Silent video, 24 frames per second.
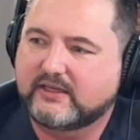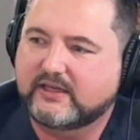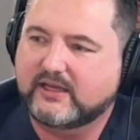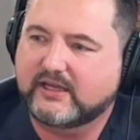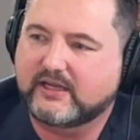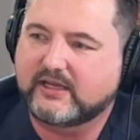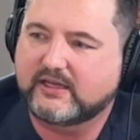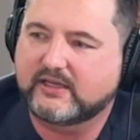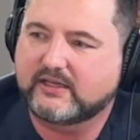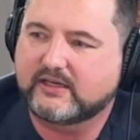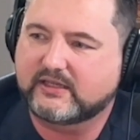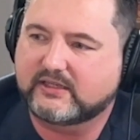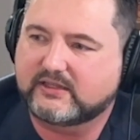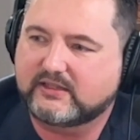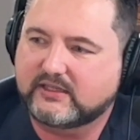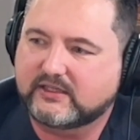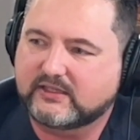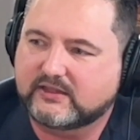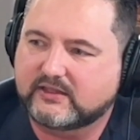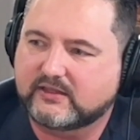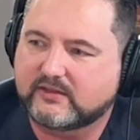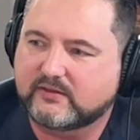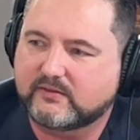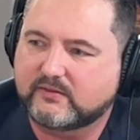And I
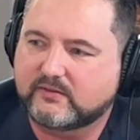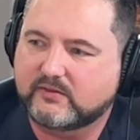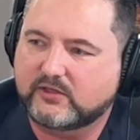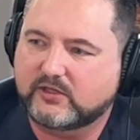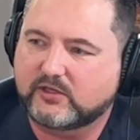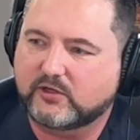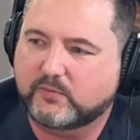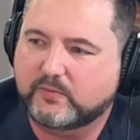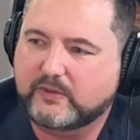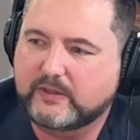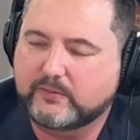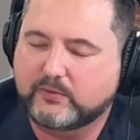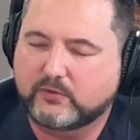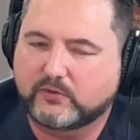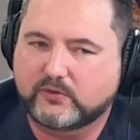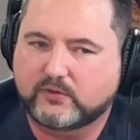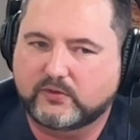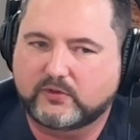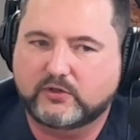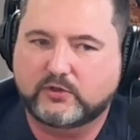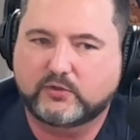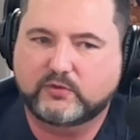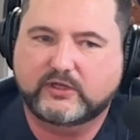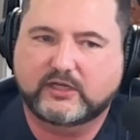think that,
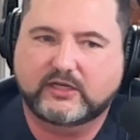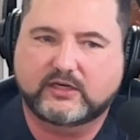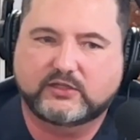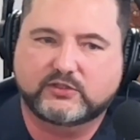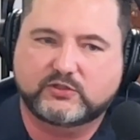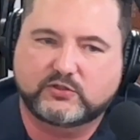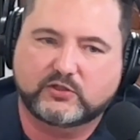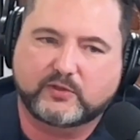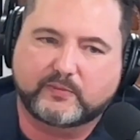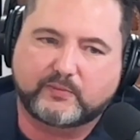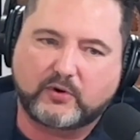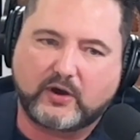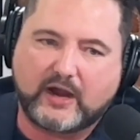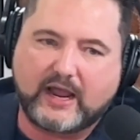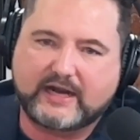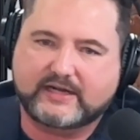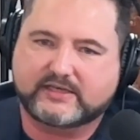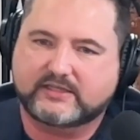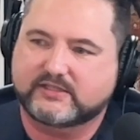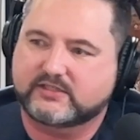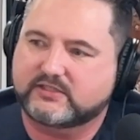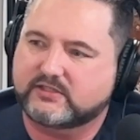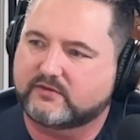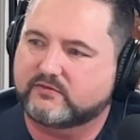people who get into the
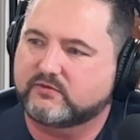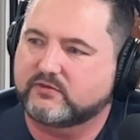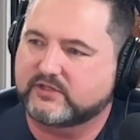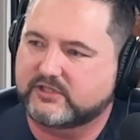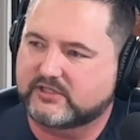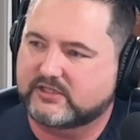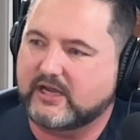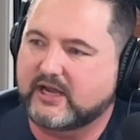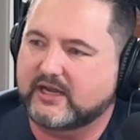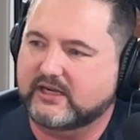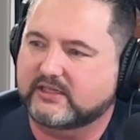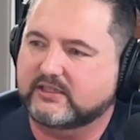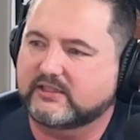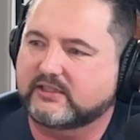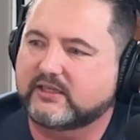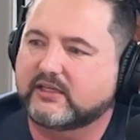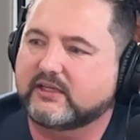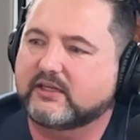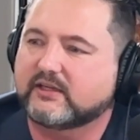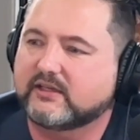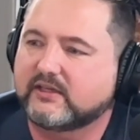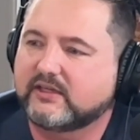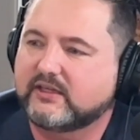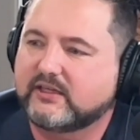practice of
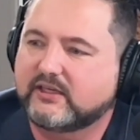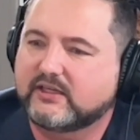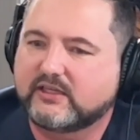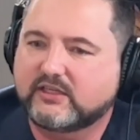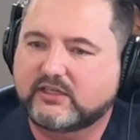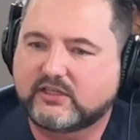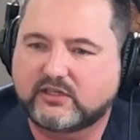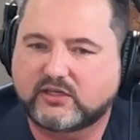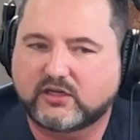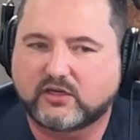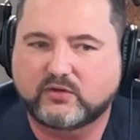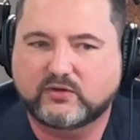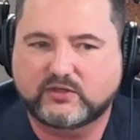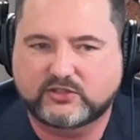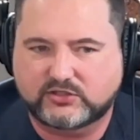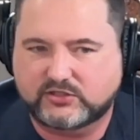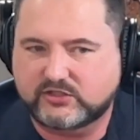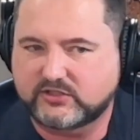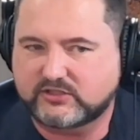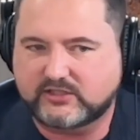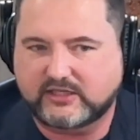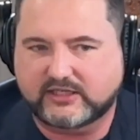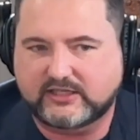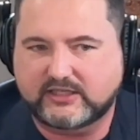recycling, it's
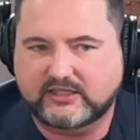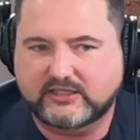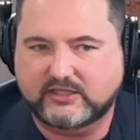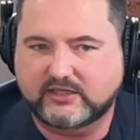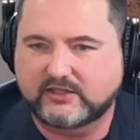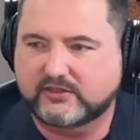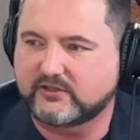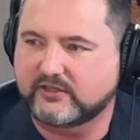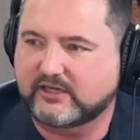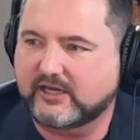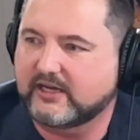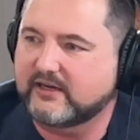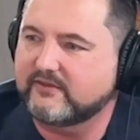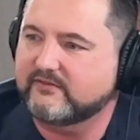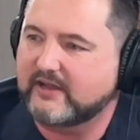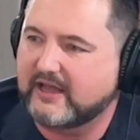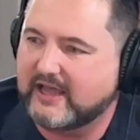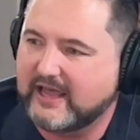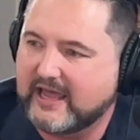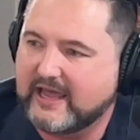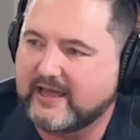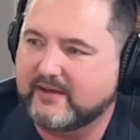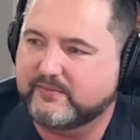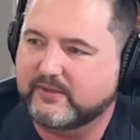just like any other kind of
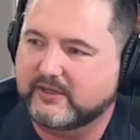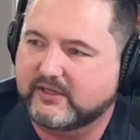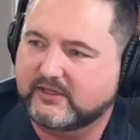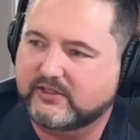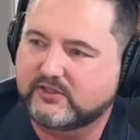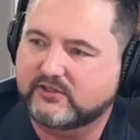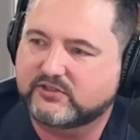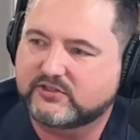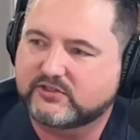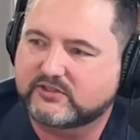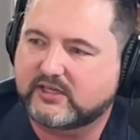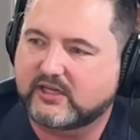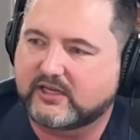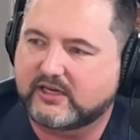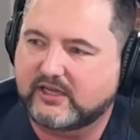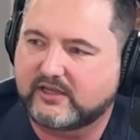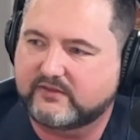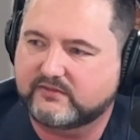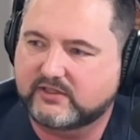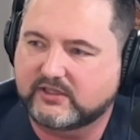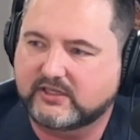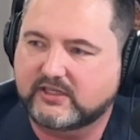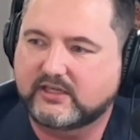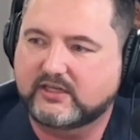habit. You just kind of
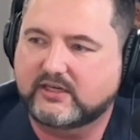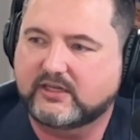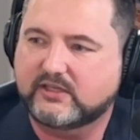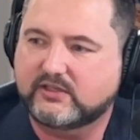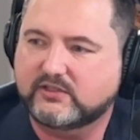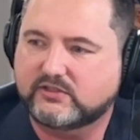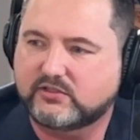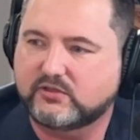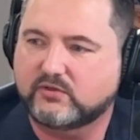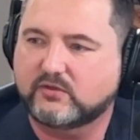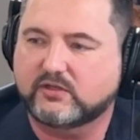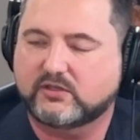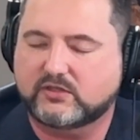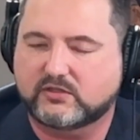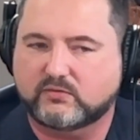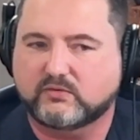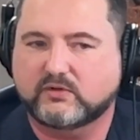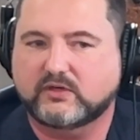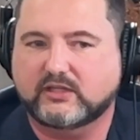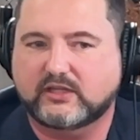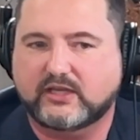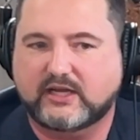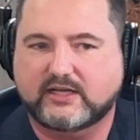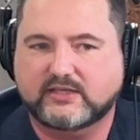have to get into it to
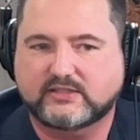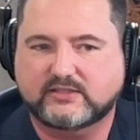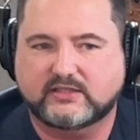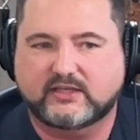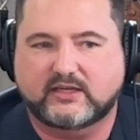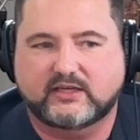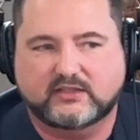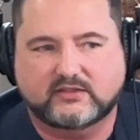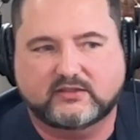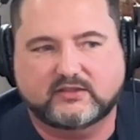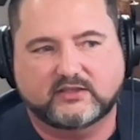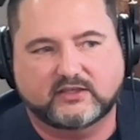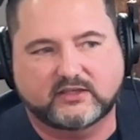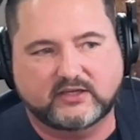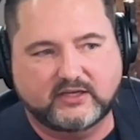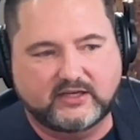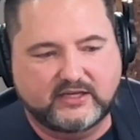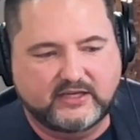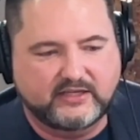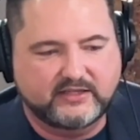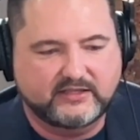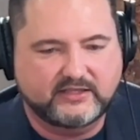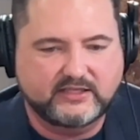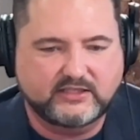realize that, look,
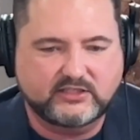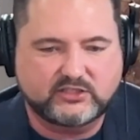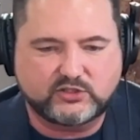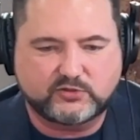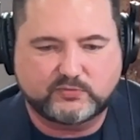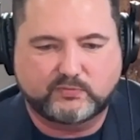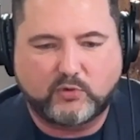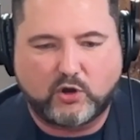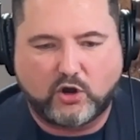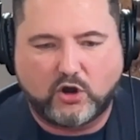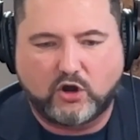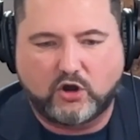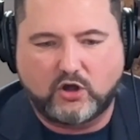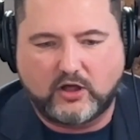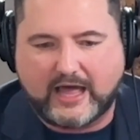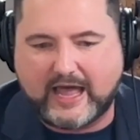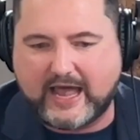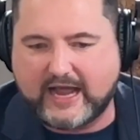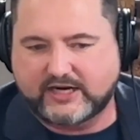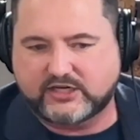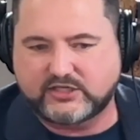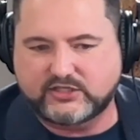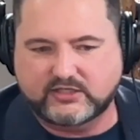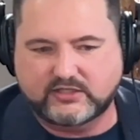these small
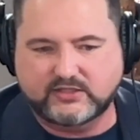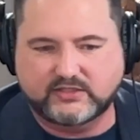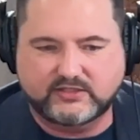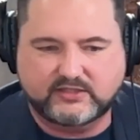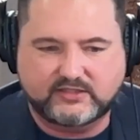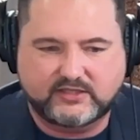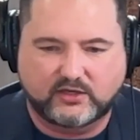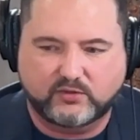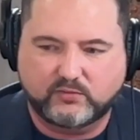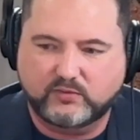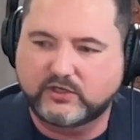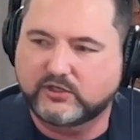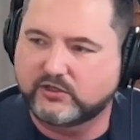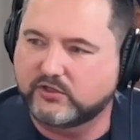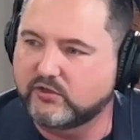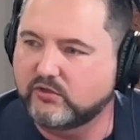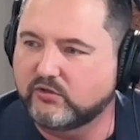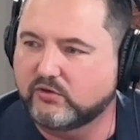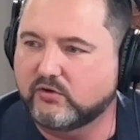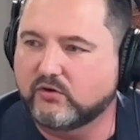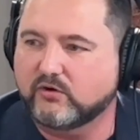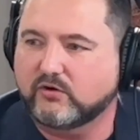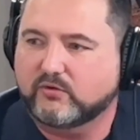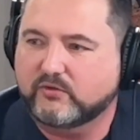actions that we
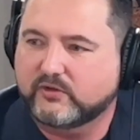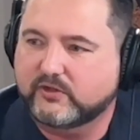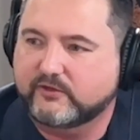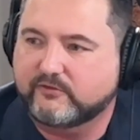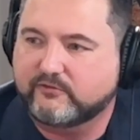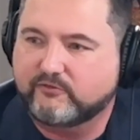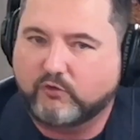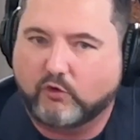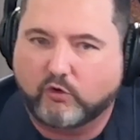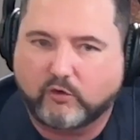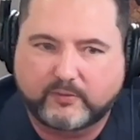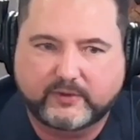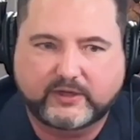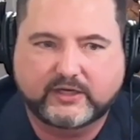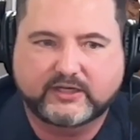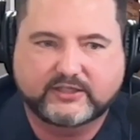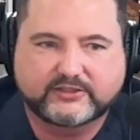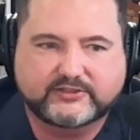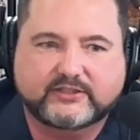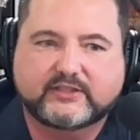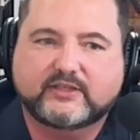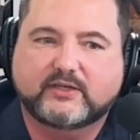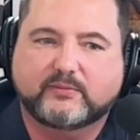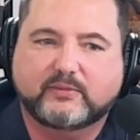do are really forming
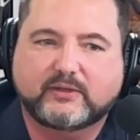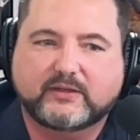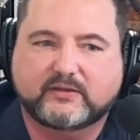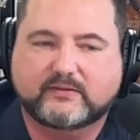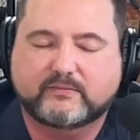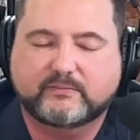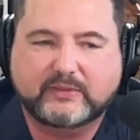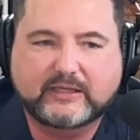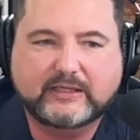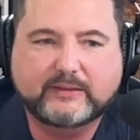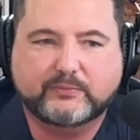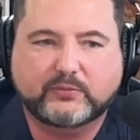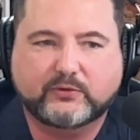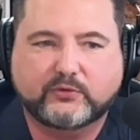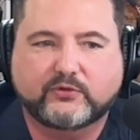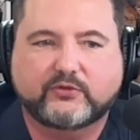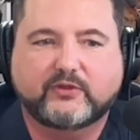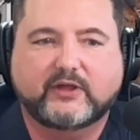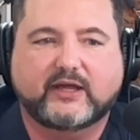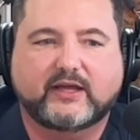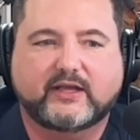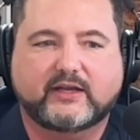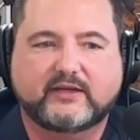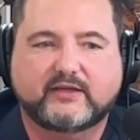us into being people
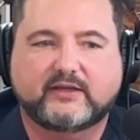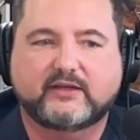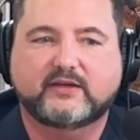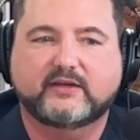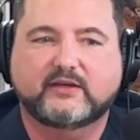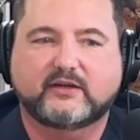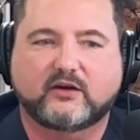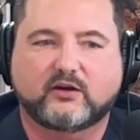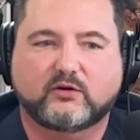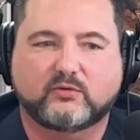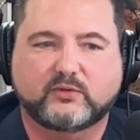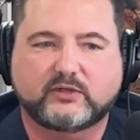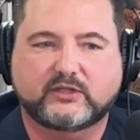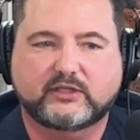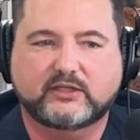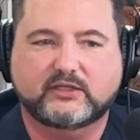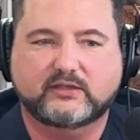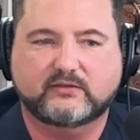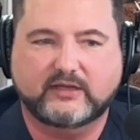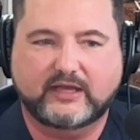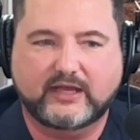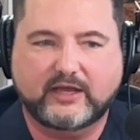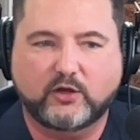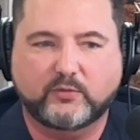that are really
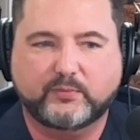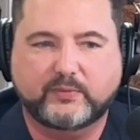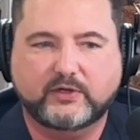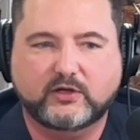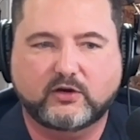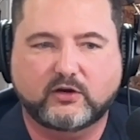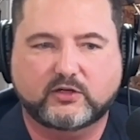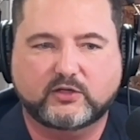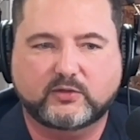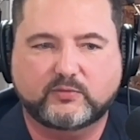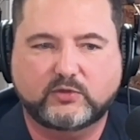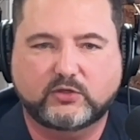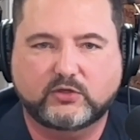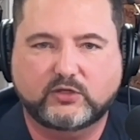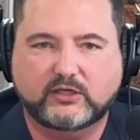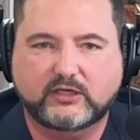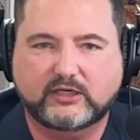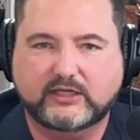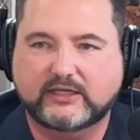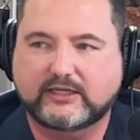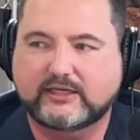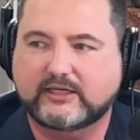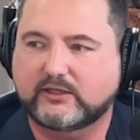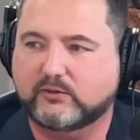helping our
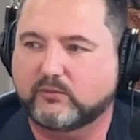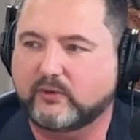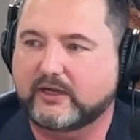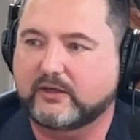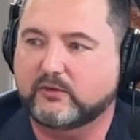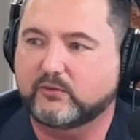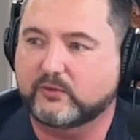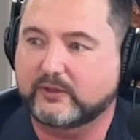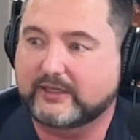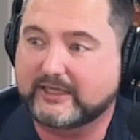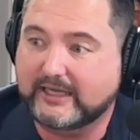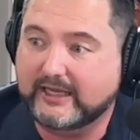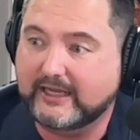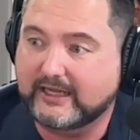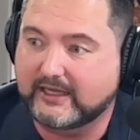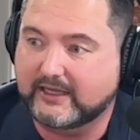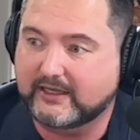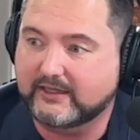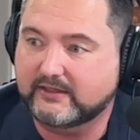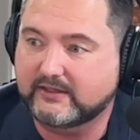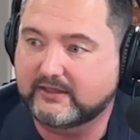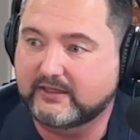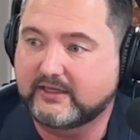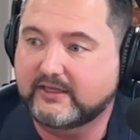community in any way we
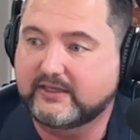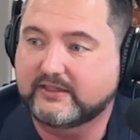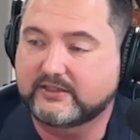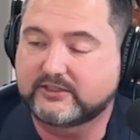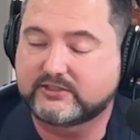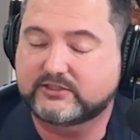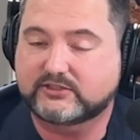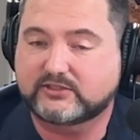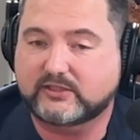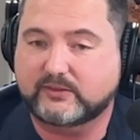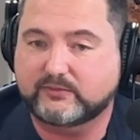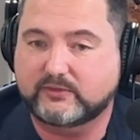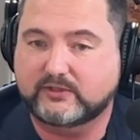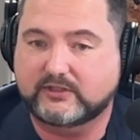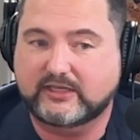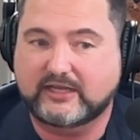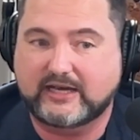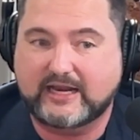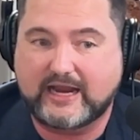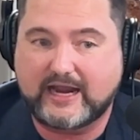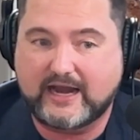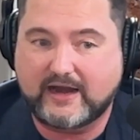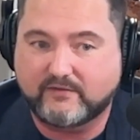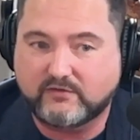can. This is something
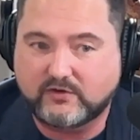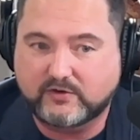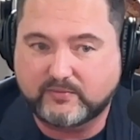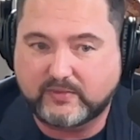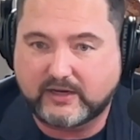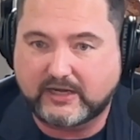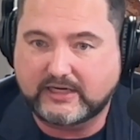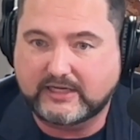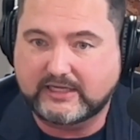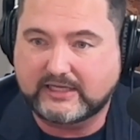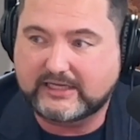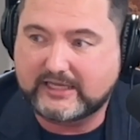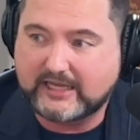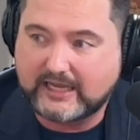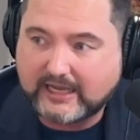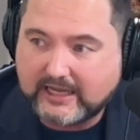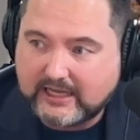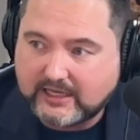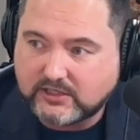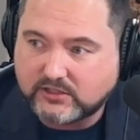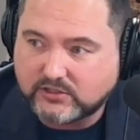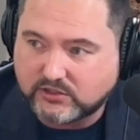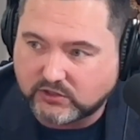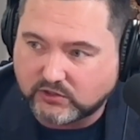that everybody
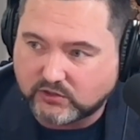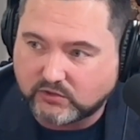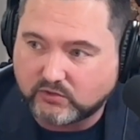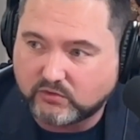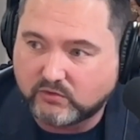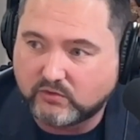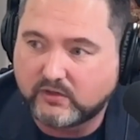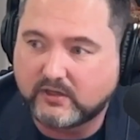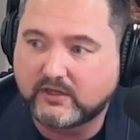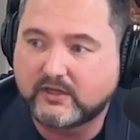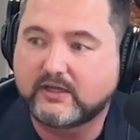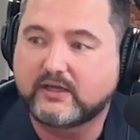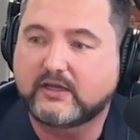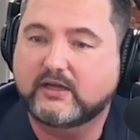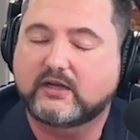can do.